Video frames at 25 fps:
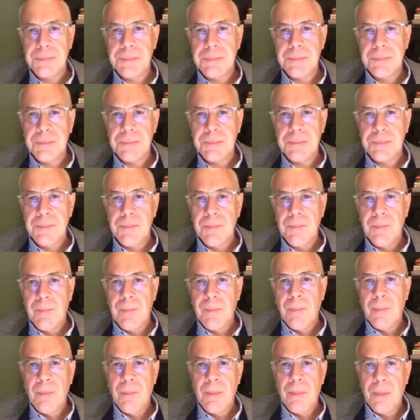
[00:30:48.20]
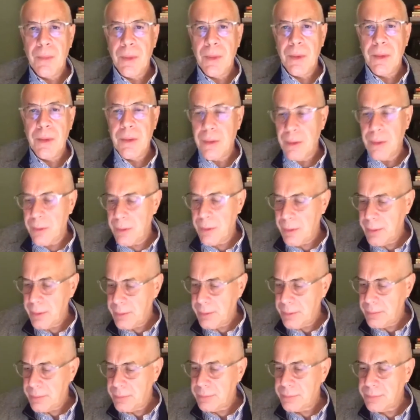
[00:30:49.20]
And that's a huge barrier to
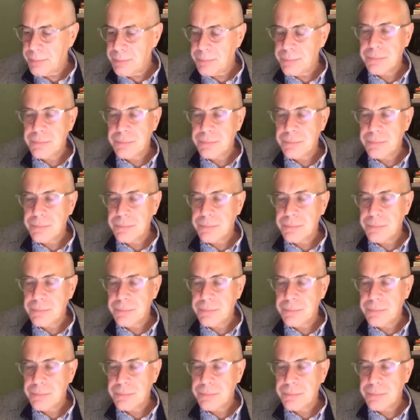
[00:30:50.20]
entry